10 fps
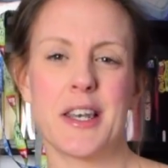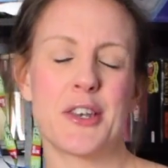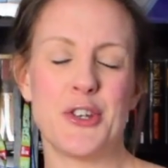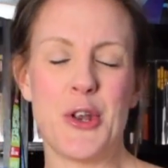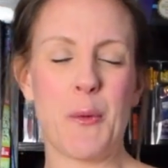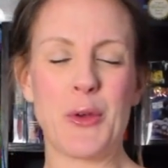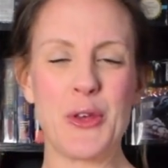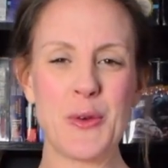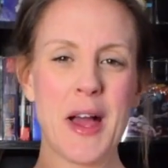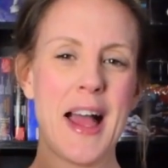to know what
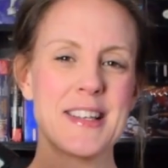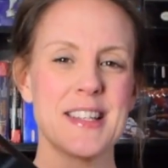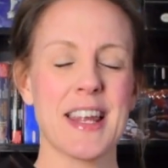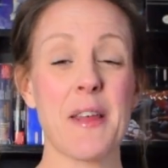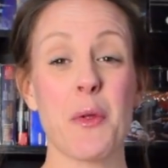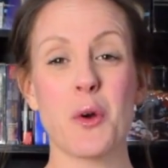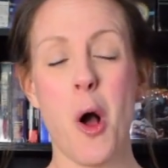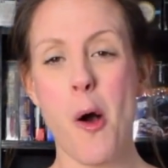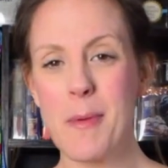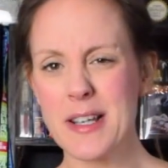you guys think in the
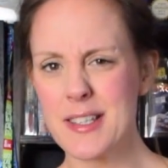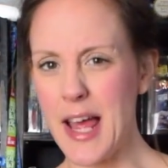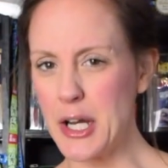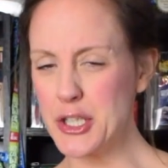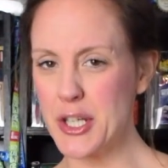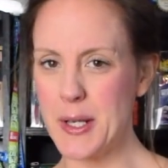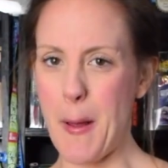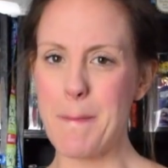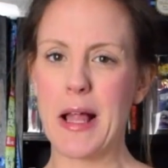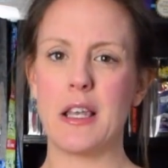comment section
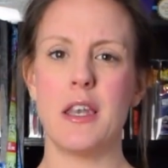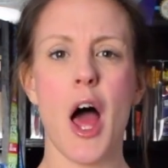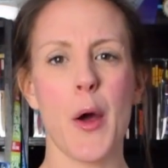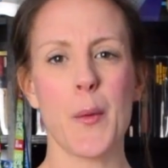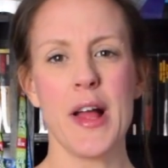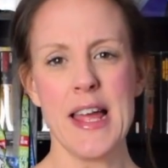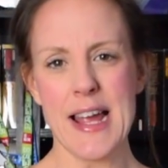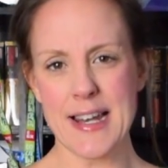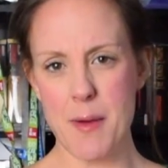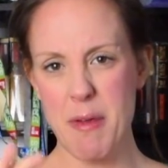below.
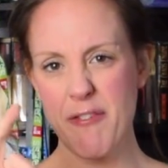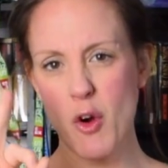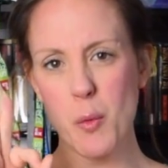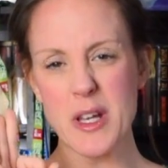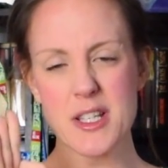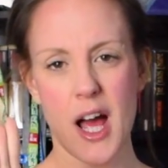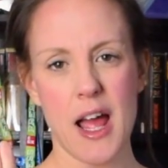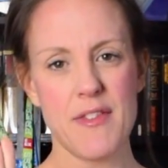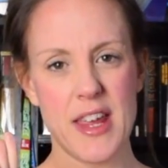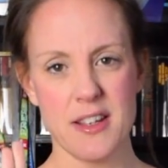Now, before we
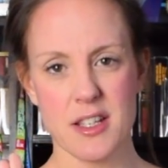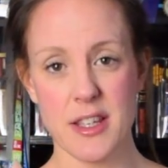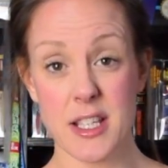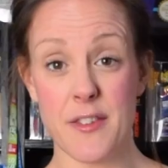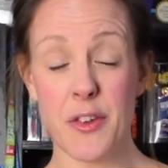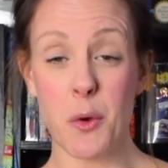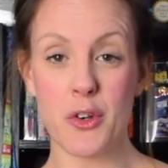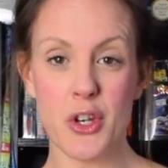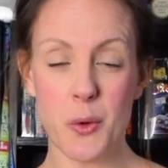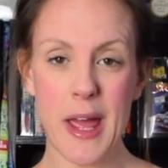dive into this, if you're
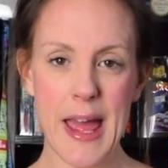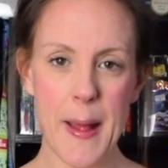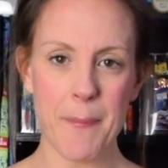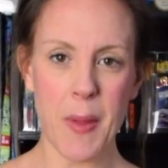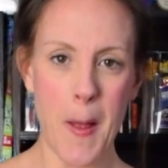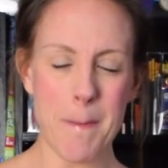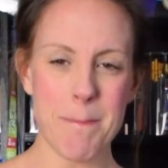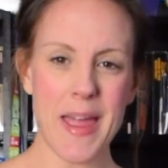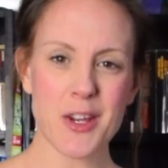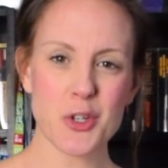new here,
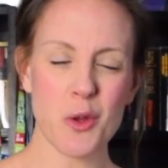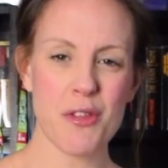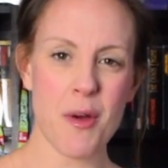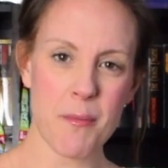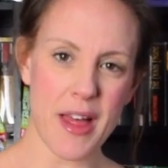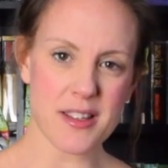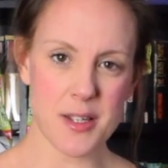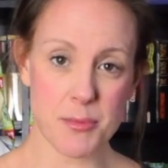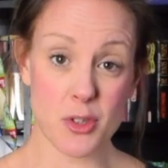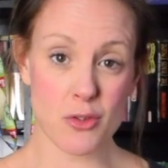make sure you thump that
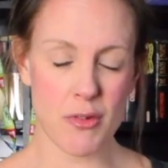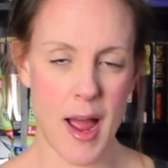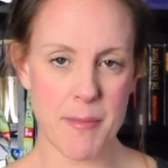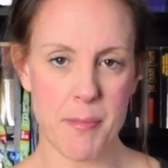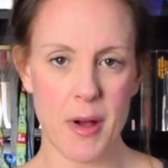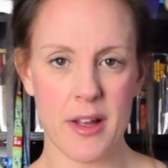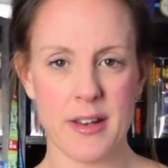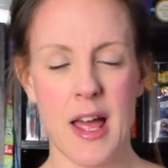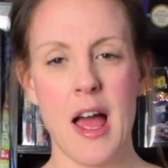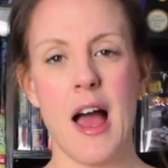subscribe
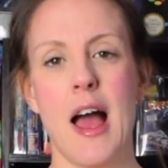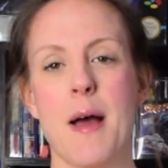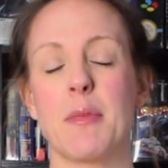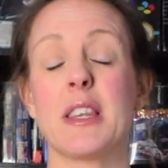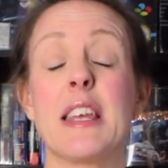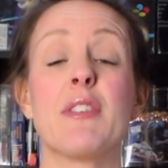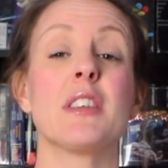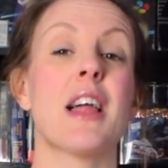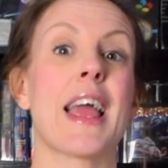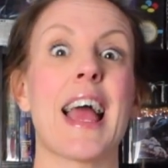button, leave a
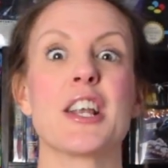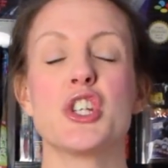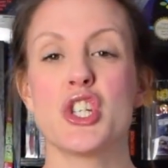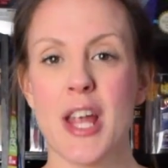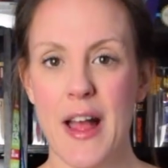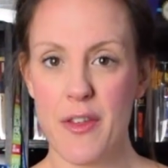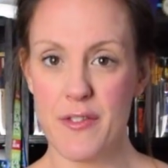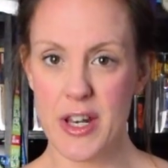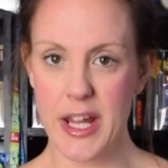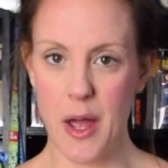like and share the
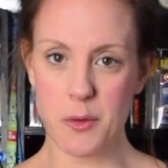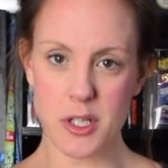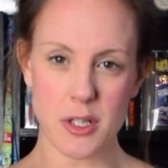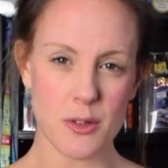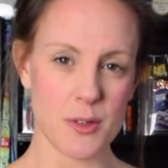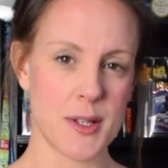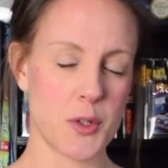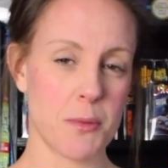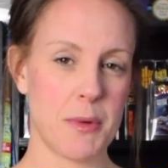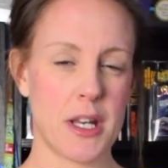video to your
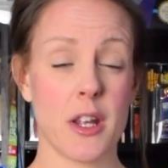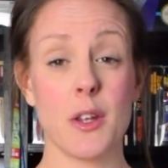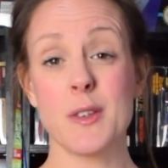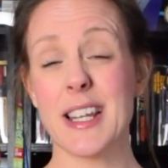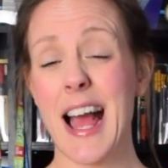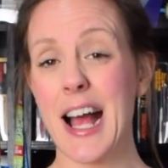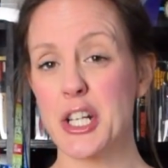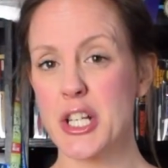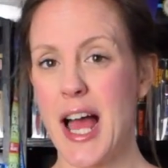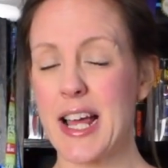social media using
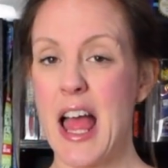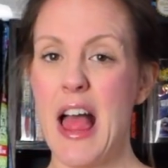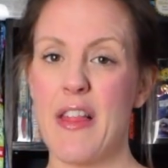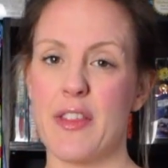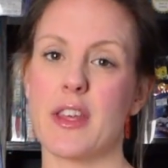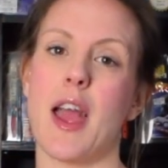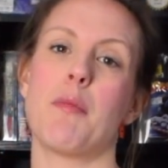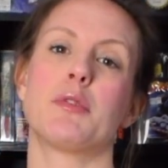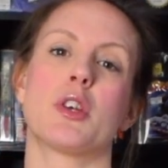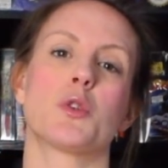hashtag
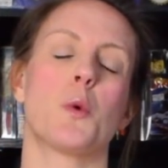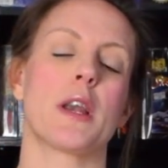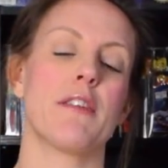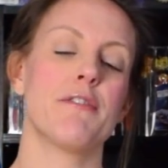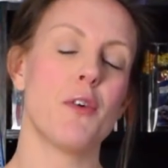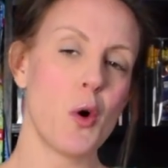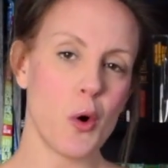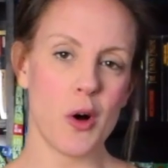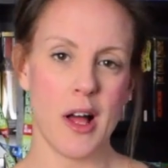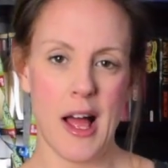TheGebs24.